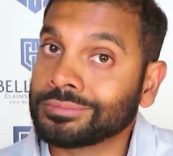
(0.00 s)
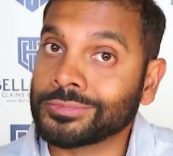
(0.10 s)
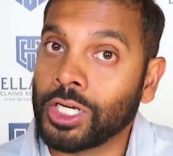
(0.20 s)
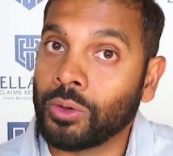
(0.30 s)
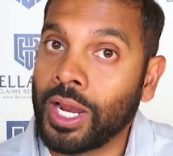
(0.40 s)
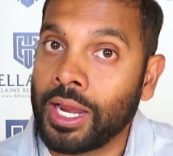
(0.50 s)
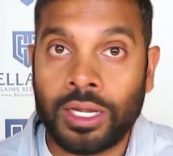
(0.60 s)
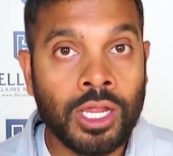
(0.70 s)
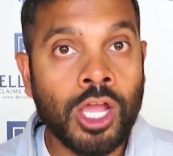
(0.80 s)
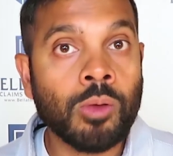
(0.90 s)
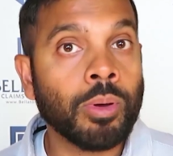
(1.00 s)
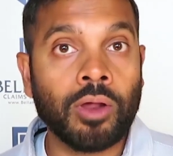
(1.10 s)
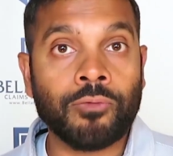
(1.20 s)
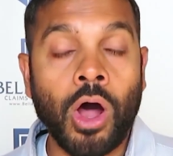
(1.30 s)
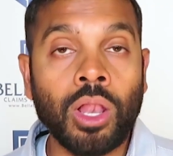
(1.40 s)
they're right. But
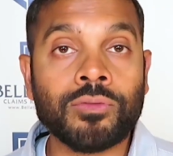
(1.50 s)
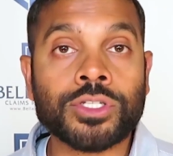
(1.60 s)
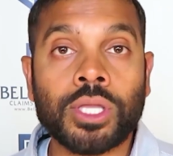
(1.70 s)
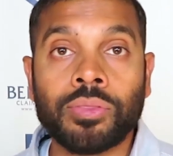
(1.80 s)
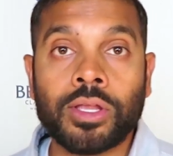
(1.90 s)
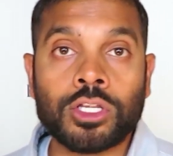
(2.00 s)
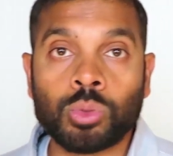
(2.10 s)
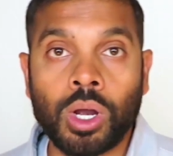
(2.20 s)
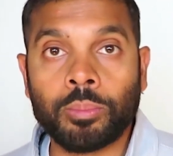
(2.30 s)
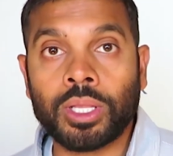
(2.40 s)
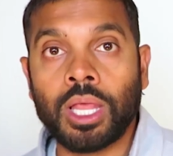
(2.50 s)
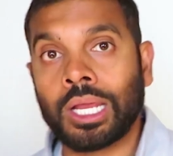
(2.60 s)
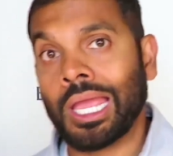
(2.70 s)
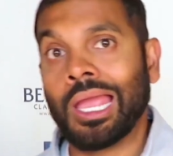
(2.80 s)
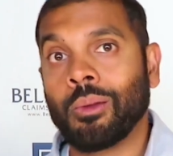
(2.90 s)
if all of a sudden they just want to be
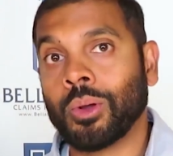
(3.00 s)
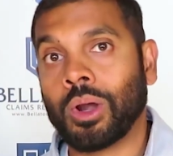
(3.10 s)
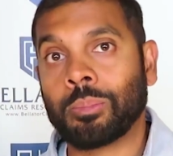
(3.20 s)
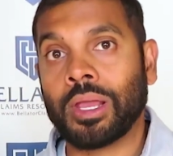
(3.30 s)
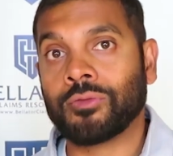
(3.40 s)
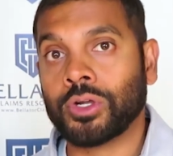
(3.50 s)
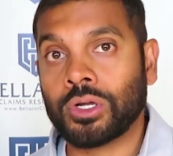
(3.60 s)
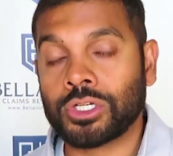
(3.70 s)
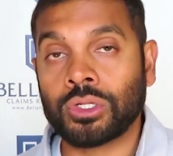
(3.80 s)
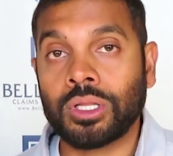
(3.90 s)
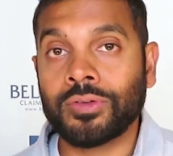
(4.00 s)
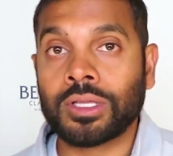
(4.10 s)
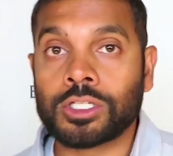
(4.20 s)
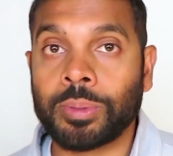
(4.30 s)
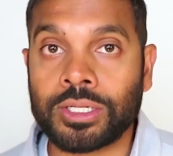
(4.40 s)
like, hey, we don't want to pay for your additional
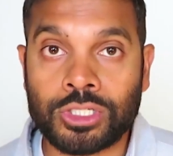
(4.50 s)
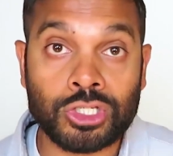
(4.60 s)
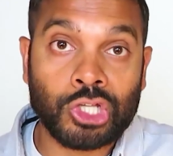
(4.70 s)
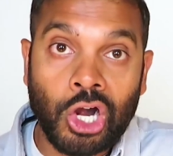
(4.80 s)
living expenses,